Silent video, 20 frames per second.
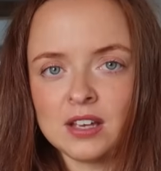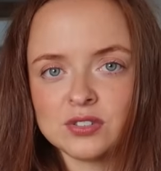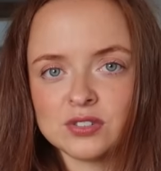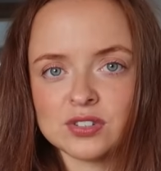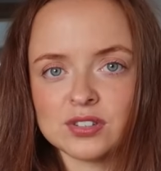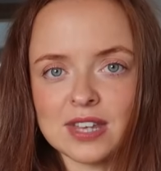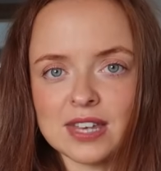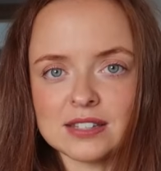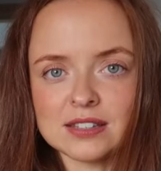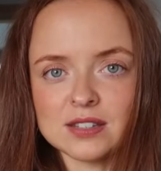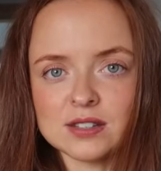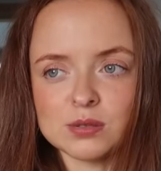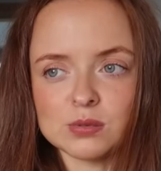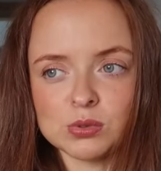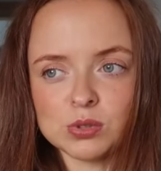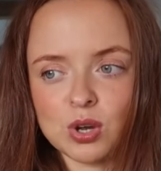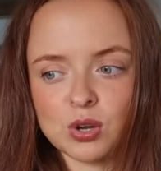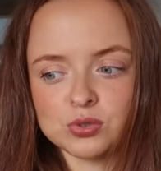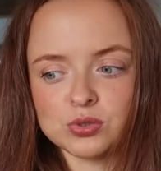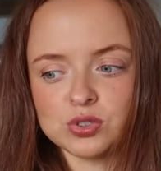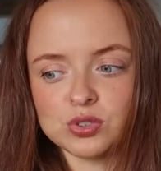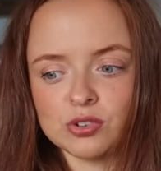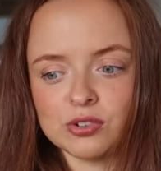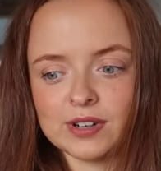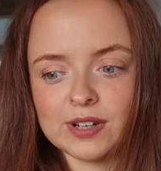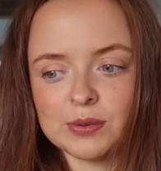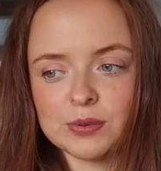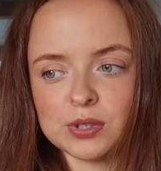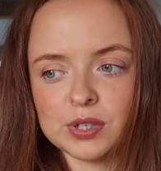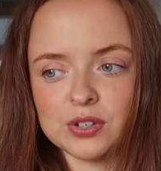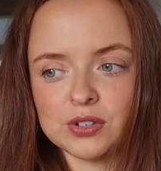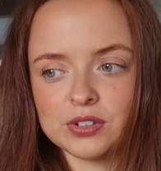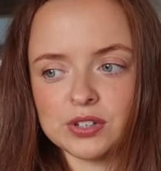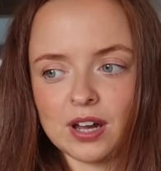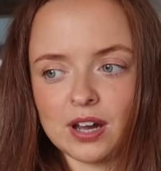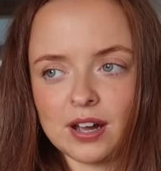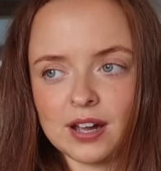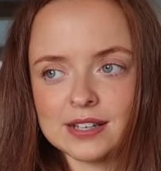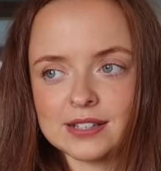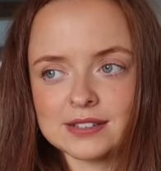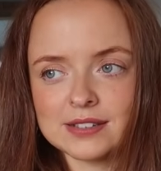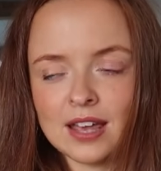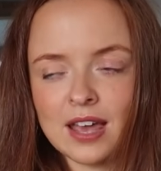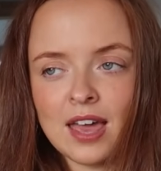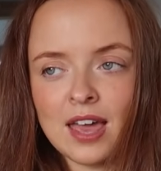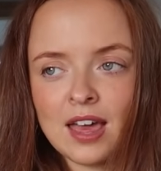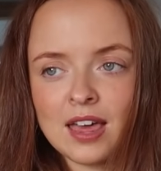Just this and some gold jewellery would look nice.